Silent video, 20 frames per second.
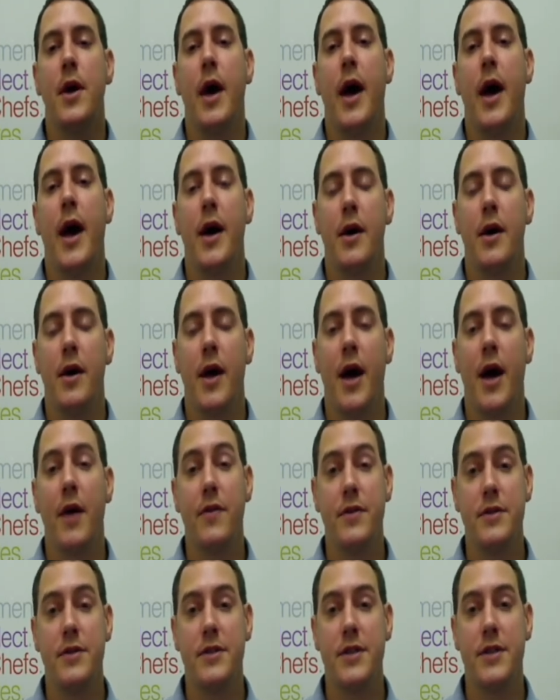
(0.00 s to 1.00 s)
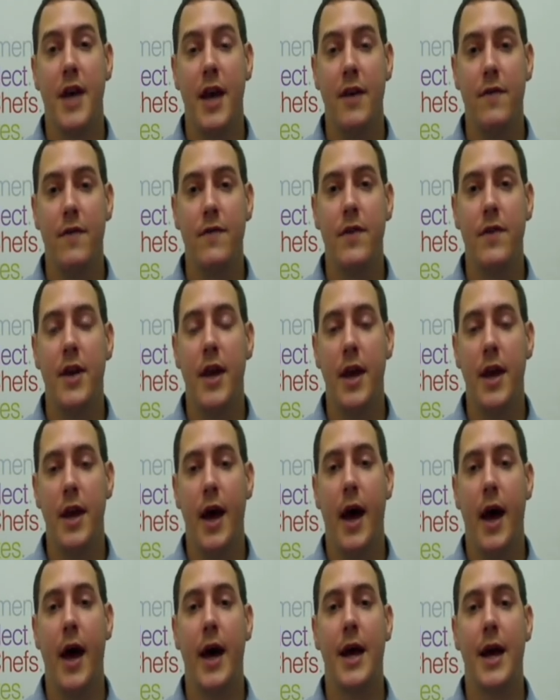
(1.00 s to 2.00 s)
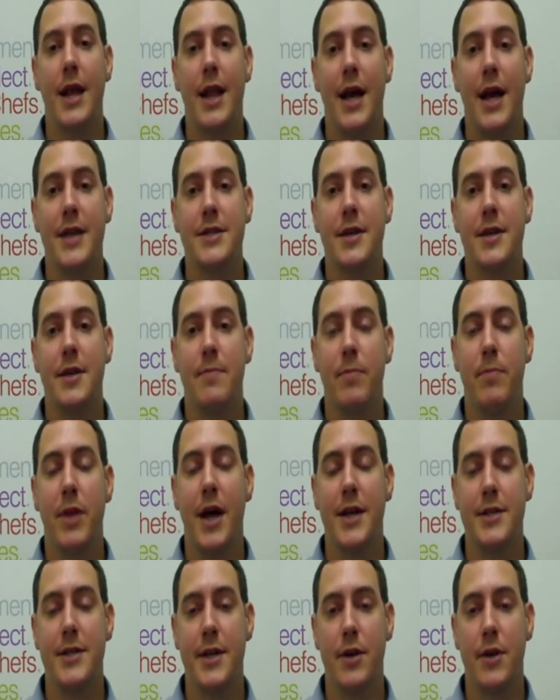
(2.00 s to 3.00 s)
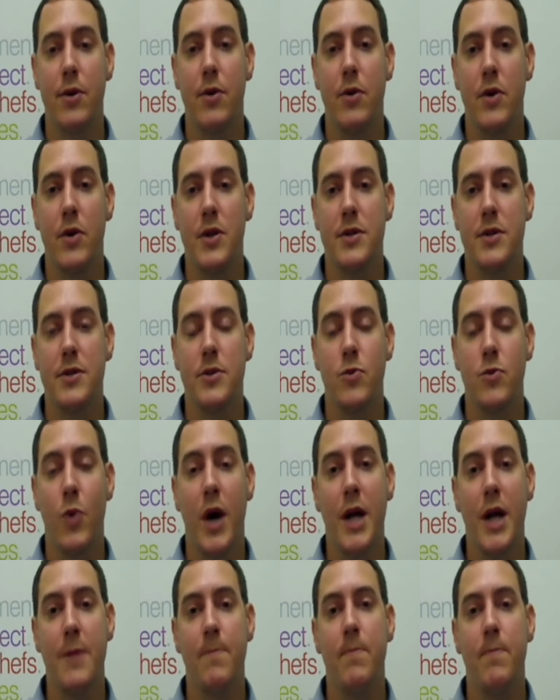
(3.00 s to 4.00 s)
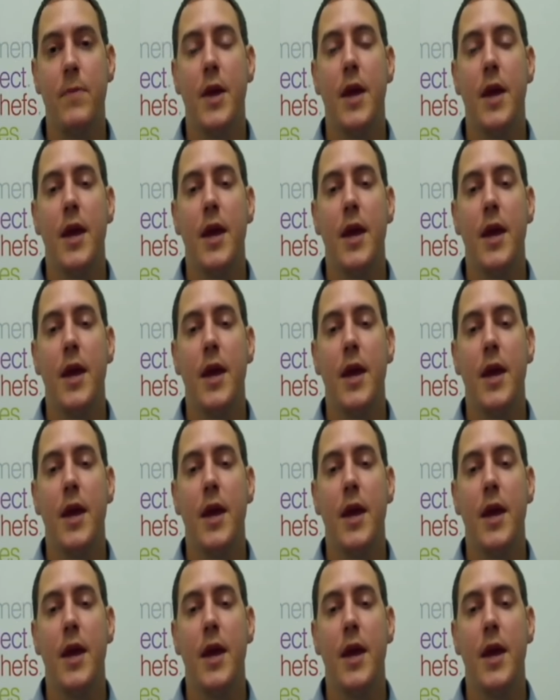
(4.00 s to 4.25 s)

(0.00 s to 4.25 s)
health and safety, glass and plastic audits as well.